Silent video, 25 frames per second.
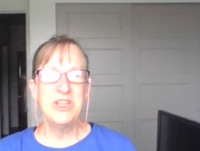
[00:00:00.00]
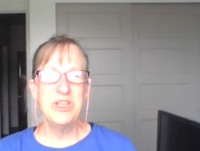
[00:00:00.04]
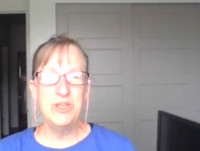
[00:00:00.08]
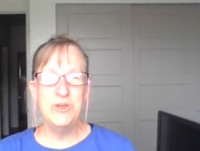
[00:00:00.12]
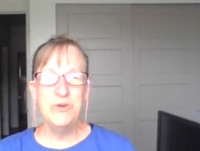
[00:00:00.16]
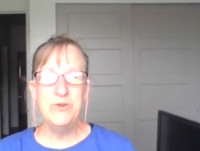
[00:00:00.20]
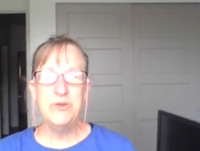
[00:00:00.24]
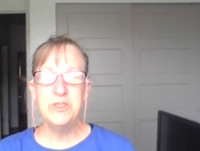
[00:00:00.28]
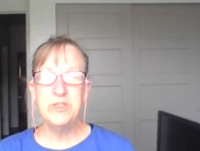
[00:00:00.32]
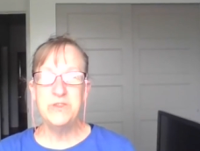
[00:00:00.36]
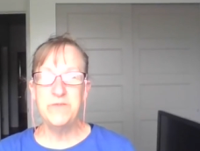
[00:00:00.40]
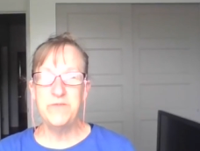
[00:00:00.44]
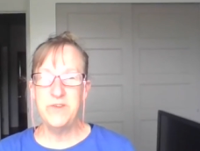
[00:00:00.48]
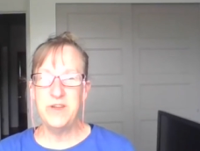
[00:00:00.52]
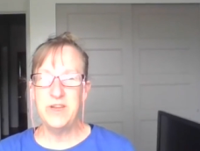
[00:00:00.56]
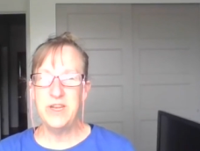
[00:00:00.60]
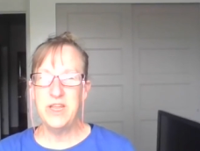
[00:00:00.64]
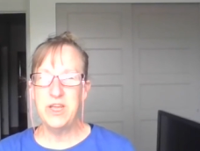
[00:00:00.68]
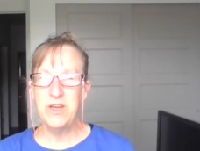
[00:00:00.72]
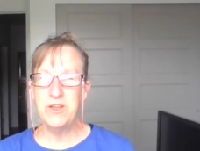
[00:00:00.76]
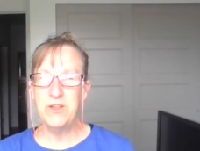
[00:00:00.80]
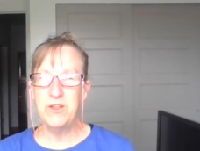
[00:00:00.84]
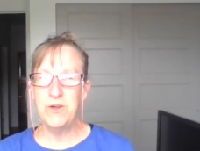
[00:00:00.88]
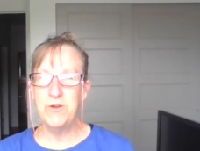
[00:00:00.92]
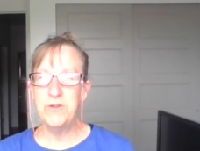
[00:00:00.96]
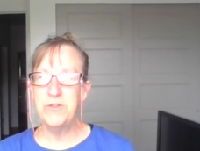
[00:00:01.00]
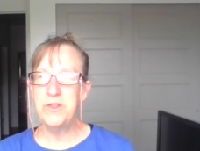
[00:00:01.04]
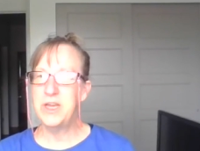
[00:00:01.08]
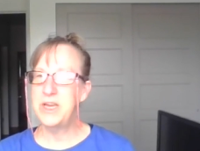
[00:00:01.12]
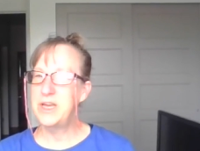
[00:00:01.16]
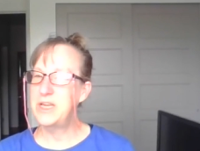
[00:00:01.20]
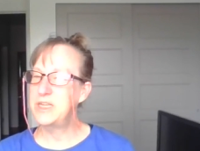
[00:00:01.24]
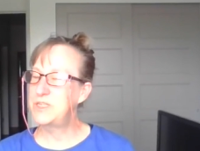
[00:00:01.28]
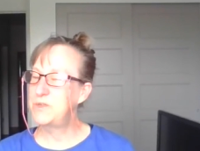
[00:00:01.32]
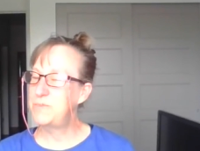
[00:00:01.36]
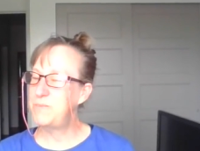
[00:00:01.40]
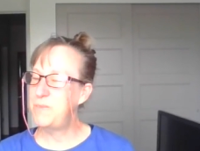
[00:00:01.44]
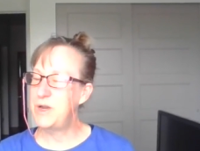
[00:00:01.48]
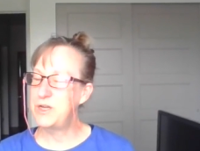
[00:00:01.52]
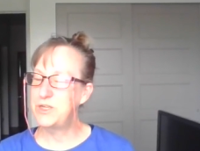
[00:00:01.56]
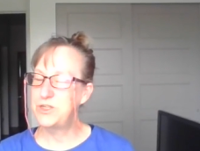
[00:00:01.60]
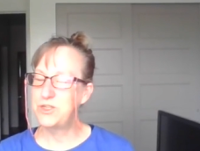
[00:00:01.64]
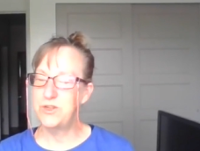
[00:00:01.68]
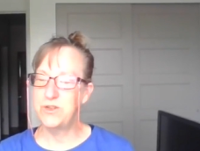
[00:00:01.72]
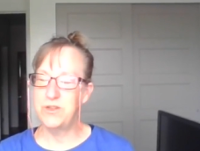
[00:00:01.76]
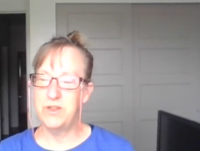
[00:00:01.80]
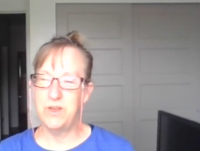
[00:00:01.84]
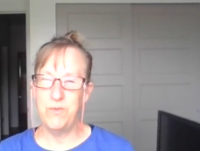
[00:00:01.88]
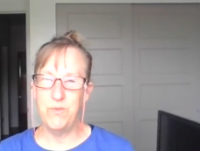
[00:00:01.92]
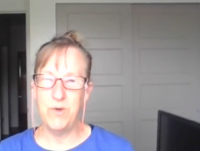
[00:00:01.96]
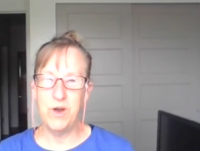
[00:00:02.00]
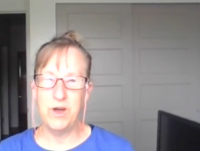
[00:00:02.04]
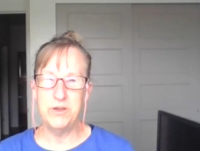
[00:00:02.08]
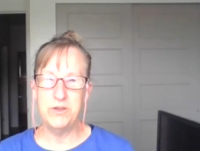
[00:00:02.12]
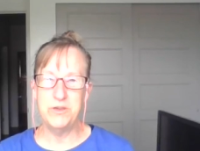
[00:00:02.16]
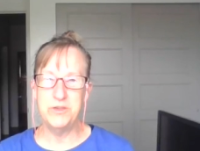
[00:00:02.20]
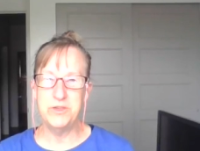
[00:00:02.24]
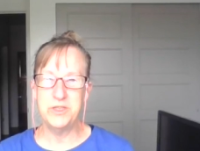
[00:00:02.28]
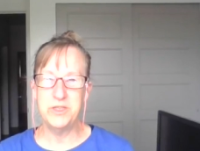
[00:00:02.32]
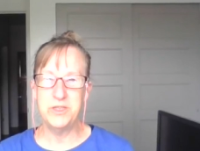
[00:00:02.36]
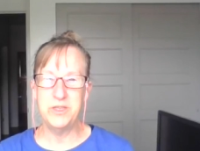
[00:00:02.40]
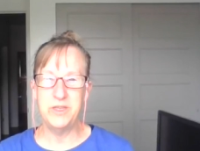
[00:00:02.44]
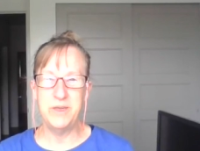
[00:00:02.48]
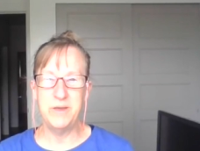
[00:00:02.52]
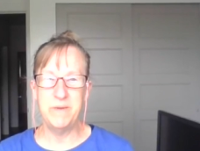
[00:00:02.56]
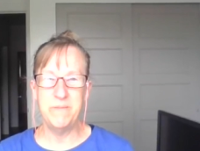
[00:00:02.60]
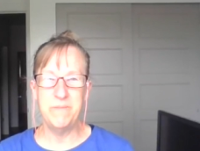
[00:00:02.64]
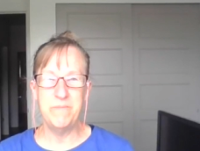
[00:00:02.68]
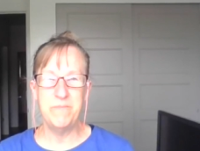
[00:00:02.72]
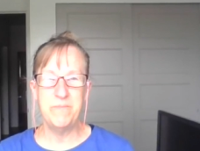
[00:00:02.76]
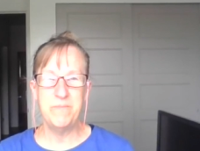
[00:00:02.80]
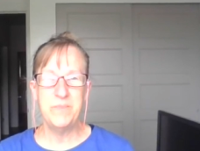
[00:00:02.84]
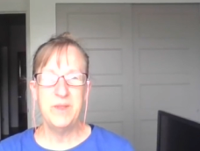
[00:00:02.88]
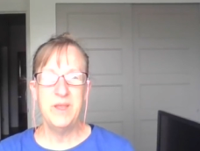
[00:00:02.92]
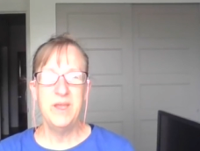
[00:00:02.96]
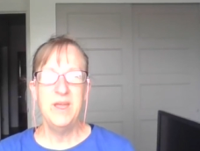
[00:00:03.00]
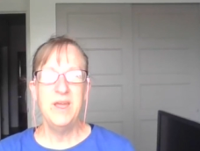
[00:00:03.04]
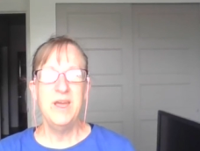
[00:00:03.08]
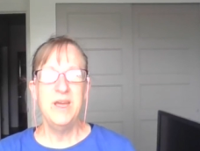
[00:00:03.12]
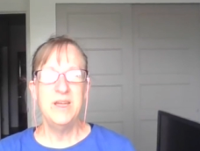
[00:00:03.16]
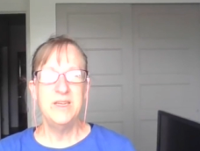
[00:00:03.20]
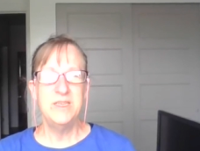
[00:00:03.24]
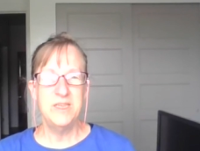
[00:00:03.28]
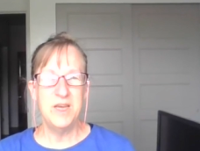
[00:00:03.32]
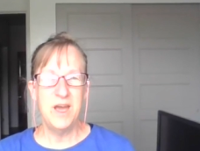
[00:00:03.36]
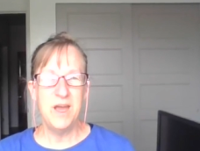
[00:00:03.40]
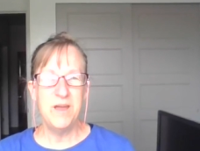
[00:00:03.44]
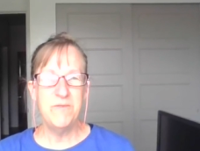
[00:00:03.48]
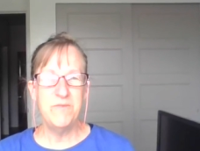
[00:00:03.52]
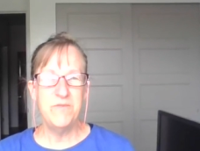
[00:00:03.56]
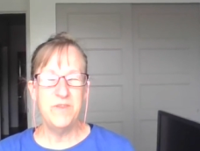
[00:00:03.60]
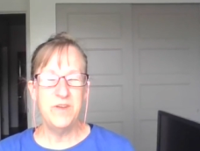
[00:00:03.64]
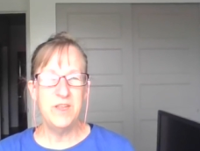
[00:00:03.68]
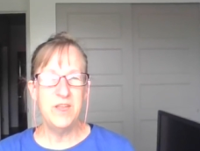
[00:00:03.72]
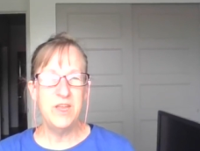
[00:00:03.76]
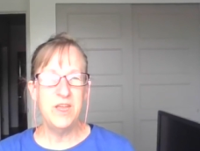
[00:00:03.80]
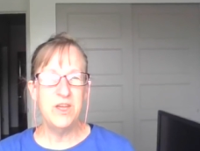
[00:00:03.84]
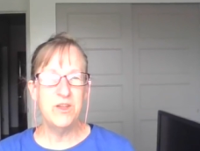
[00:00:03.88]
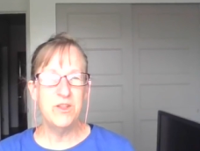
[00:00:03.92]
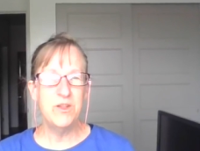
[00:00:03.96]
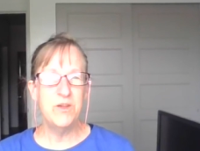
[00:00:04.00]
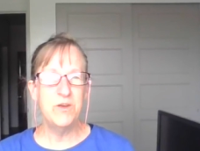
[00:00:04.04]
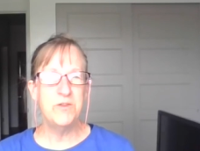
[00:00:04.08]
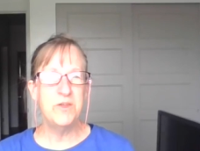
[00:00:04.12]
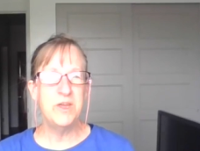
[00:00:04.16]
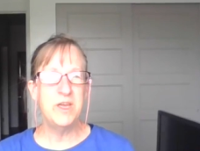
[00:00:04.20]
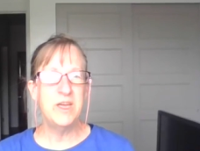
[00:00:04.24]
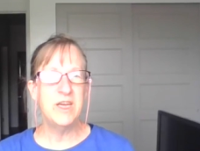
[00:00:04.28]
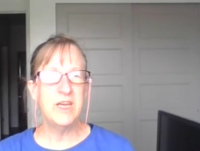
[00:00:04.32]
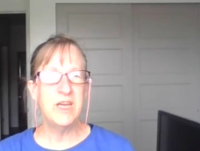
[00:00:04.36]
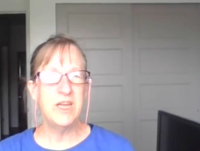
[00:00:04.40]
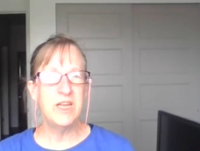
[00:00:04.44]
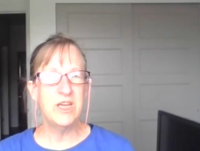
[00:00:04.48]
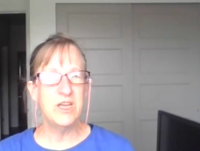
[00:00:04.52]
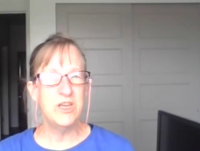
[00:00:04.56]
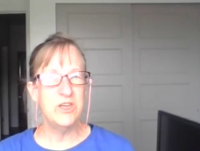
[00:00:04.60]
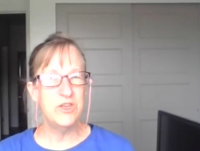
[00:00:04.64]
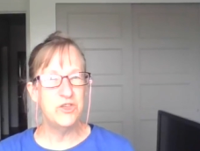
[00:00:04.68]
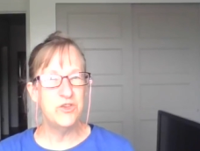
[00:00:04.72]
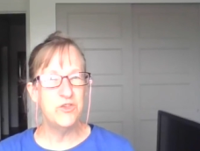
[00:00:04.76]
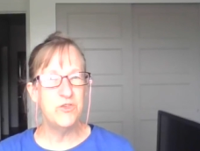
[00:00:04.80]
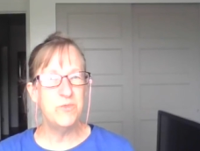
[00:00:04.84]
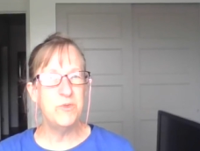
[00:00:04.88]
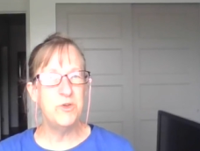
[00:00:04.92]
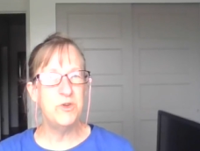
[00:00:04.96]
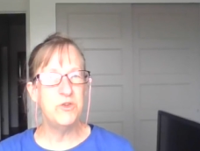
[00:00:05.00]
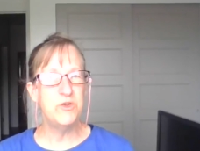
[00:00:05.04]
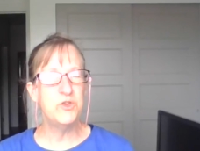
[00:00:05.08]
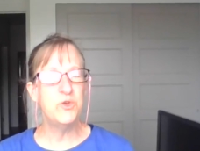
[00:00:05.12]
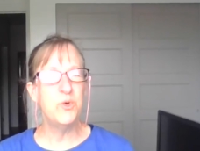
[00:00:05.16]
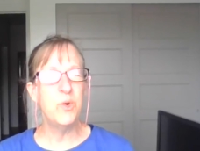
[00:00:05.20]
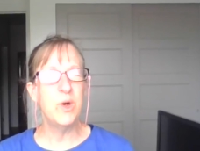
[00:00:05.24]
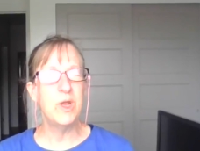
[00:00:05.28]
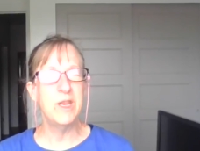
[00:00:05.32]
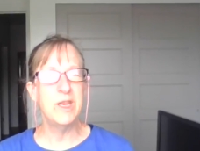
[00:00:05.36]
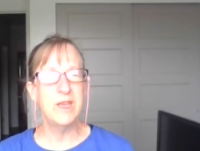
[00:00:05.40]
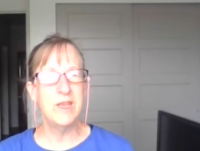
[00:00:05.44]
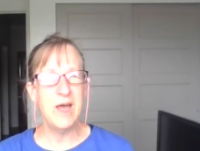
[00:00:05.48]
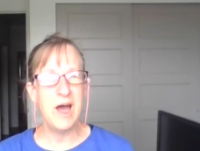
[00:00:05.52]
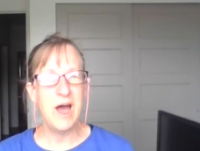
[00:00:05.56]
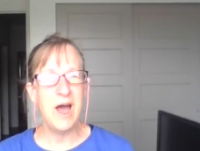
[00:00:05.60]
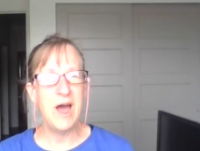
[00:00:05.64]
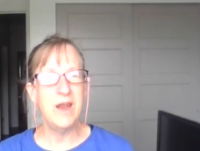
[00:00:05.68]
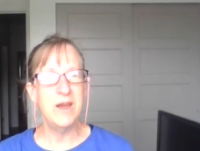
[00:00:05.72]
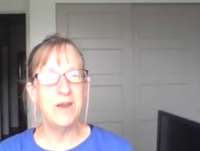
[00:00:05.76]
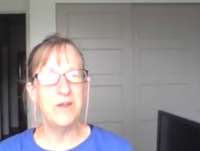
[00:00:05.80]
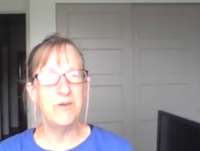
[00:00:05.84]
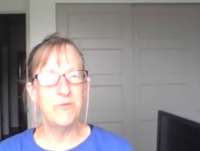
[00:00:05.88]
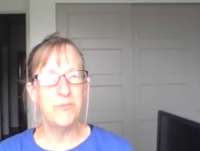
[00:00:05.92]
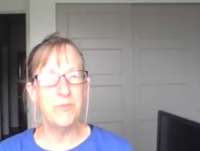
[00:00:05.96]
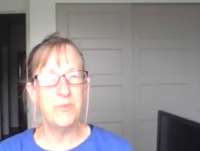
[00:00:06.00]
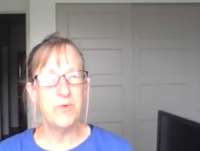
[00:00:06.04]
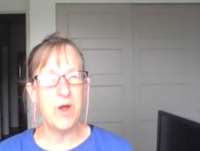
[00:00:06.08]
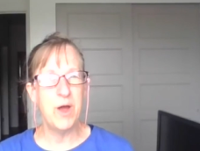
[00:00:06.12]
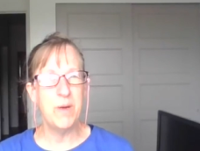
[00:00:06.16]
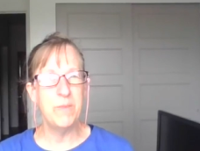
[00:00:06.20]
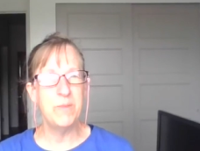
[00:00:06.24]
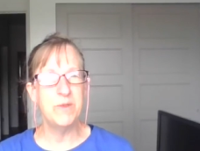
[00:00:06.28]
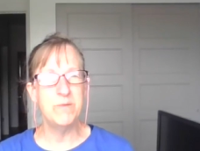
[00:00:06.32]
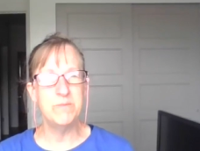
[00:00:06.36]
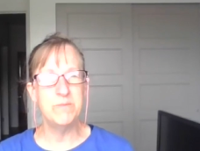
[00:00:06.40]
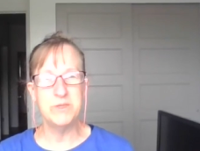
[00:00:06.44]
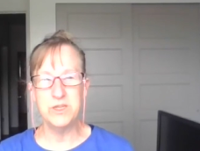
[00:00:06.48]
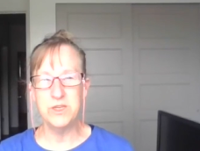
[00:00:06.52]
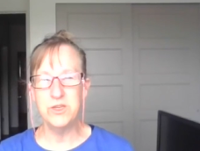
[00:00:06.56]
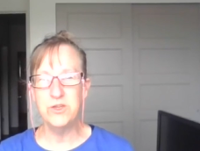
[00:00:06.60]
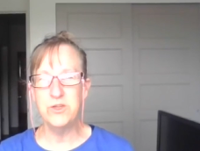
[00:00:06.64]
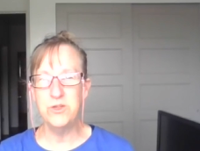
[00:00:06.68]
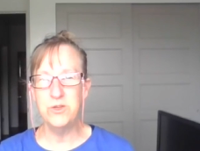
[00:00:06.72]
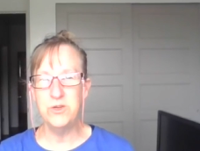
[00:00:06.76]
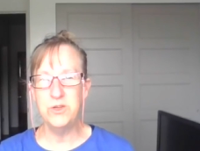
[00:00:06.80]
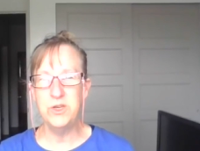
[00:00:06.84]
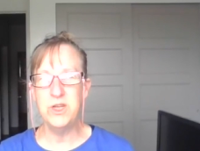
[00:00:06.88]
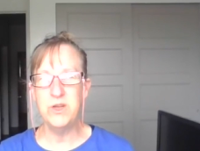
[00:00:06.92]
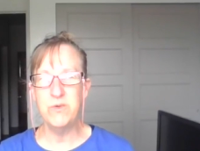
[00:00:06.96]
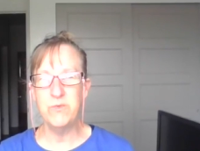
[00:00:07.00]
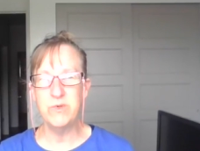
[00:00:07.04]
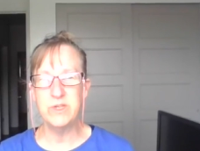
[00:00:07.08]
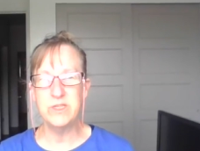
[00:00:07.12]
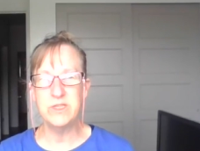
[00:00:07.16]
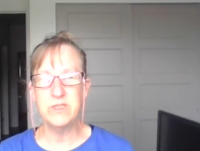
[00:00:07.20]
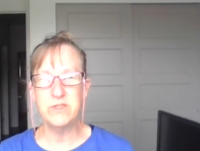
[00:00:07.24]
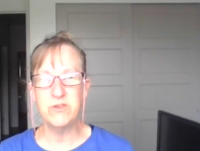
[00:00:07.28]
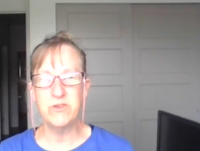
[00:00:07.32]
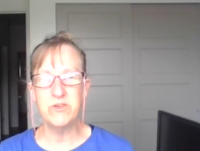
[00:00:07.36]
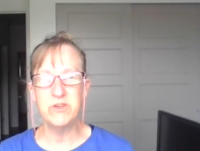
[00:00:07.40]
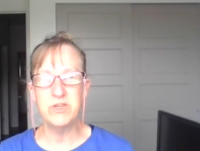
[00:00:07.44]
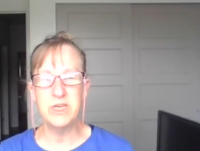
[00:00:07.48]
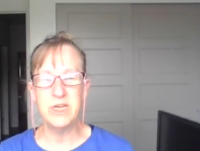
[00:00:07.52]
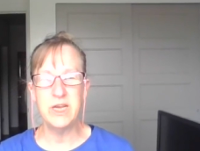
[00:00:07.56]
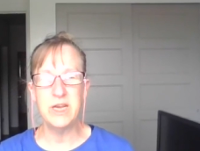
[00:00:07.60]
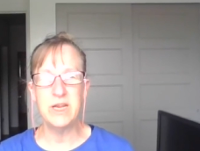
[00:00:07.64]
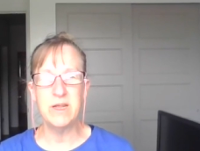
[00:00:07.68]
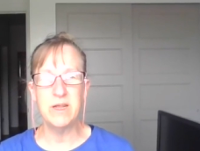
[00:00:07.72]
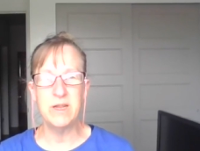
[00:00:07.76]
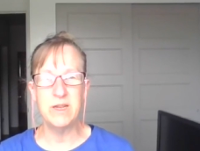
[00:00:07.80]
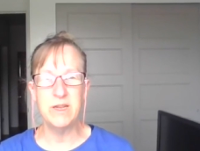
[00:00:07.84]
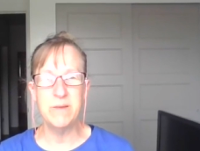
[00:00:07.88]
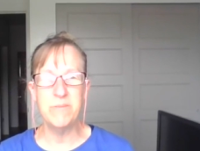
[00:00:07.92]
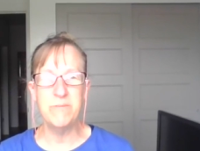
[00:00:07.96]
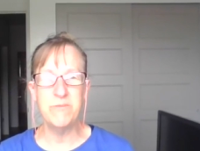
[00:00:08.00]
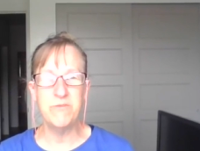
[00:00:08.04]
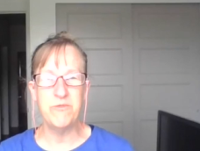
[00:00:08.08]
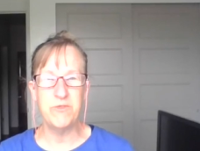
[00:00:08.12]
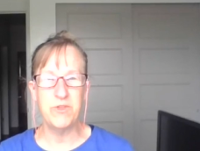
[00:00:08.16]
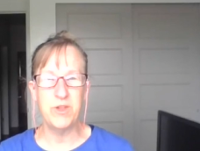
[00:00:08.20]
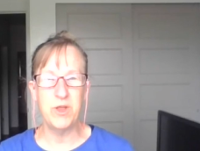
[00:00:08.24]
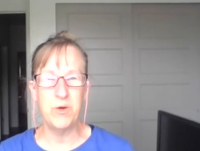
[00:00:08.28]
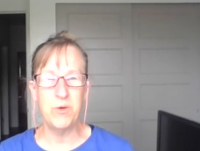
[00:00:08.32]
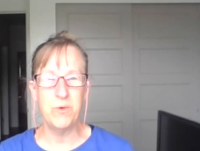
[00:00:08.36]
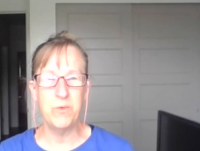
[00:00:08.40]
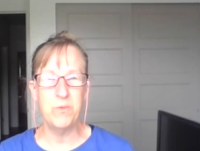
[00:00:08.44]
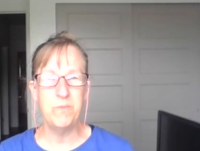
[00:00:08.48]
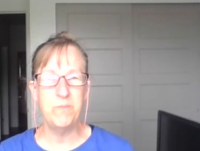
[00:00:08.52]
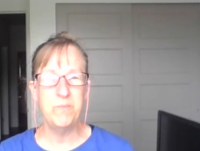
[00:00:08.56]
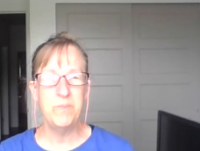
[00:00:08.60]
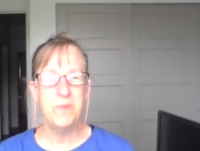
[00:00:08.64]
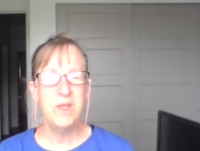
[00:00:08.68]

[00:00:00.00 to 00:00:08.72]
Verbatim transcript: loose fitting clothing, especially while you sleep. Tight fitting clothing can contribute to a lot of problems, including restricted lymph flow.